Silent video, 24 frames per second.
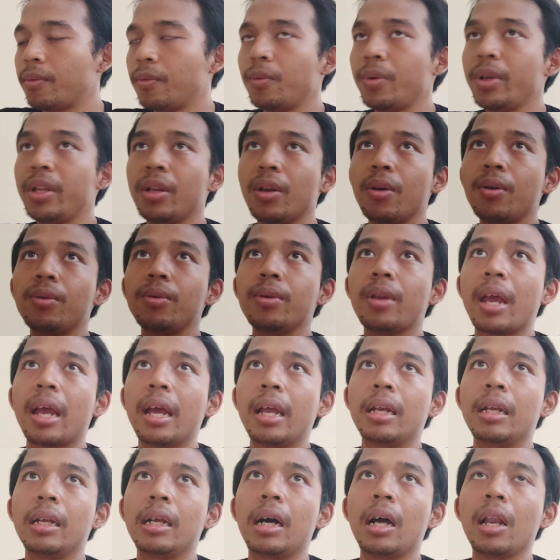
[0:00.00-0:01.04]
we know
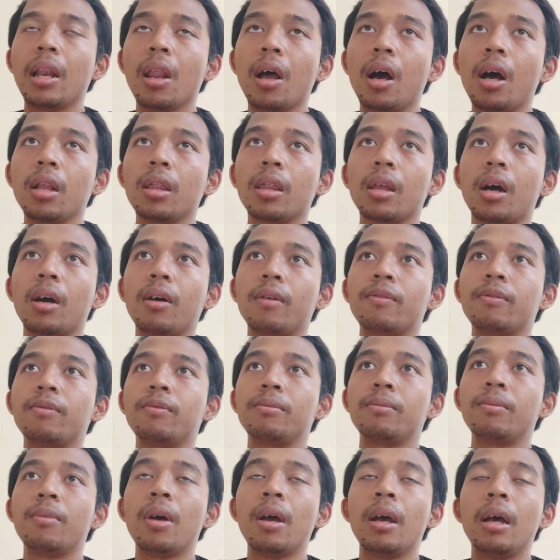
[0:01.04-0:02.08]
that a lot of
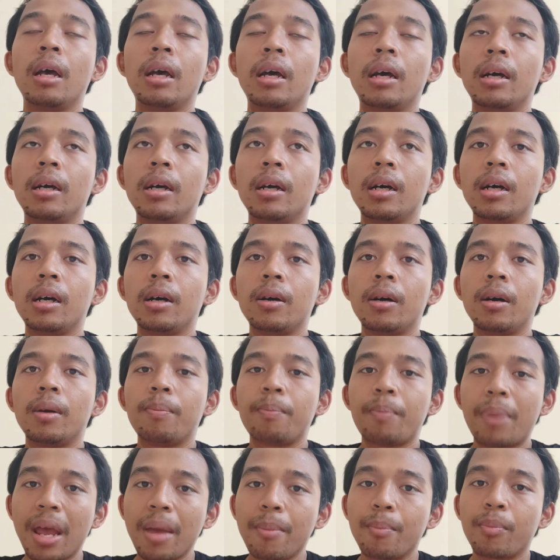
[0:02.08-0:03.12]

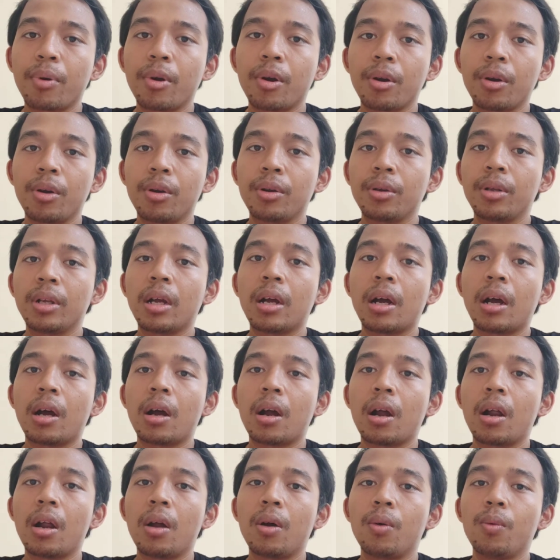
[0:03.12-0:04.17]
paper
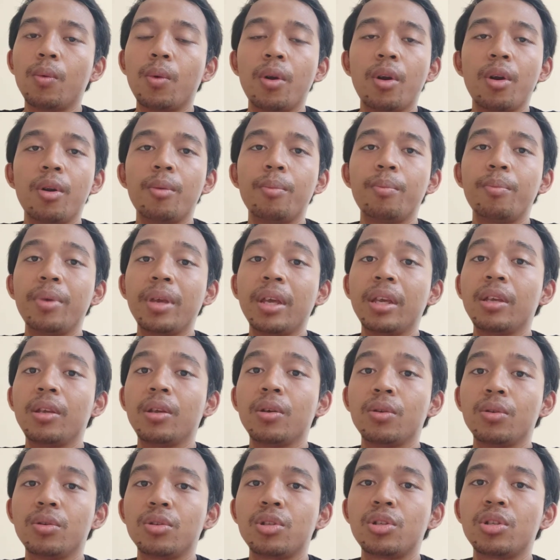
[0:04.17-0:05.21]
were being
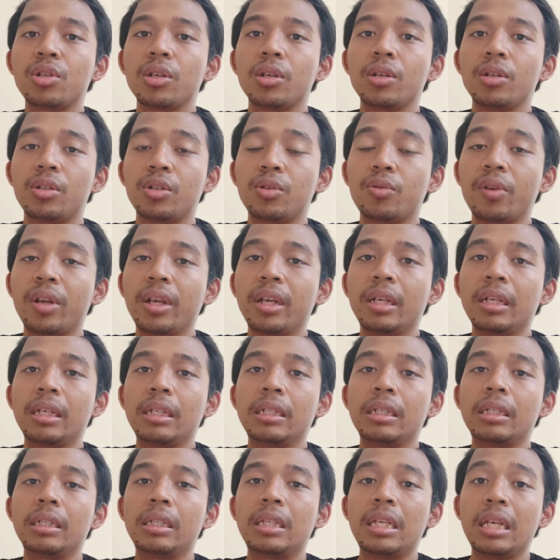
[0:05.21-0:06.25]
used
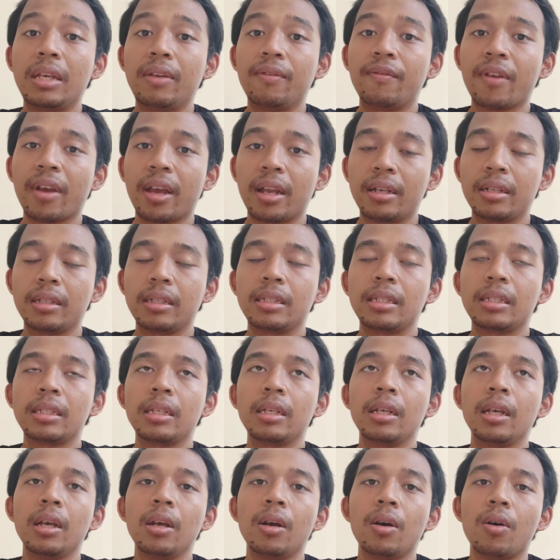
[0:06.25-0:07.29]
during the event.
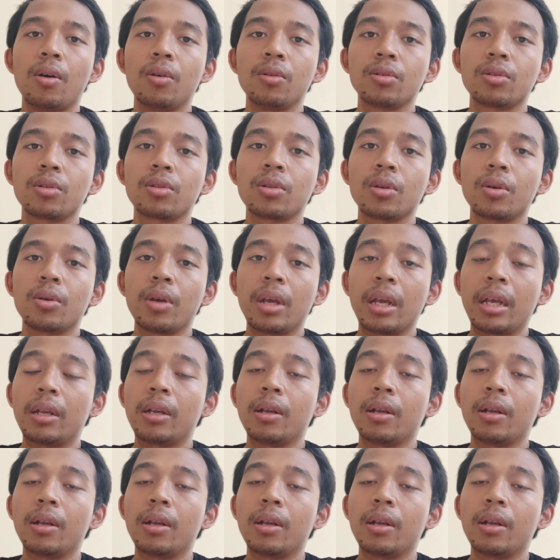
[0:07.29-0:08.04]
Also